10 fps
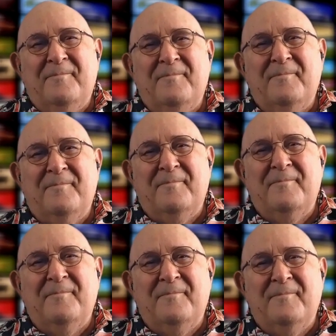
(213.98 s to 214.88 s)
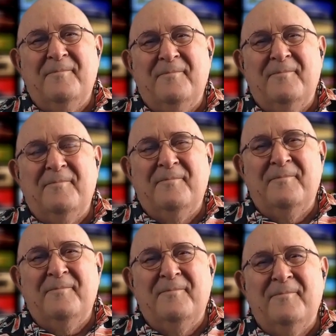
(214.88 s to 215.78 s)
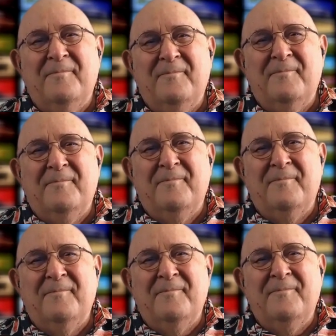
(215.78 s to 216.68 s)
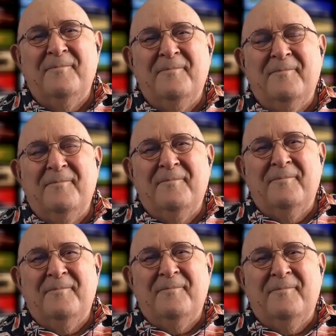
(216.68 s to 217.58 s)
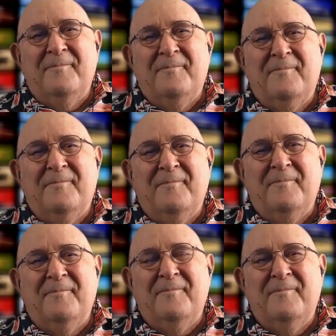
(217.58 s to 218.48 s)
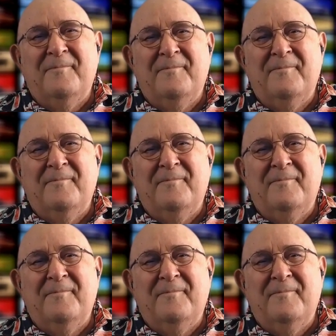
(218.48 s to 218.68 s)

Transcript: No words are spoken by the person on screen.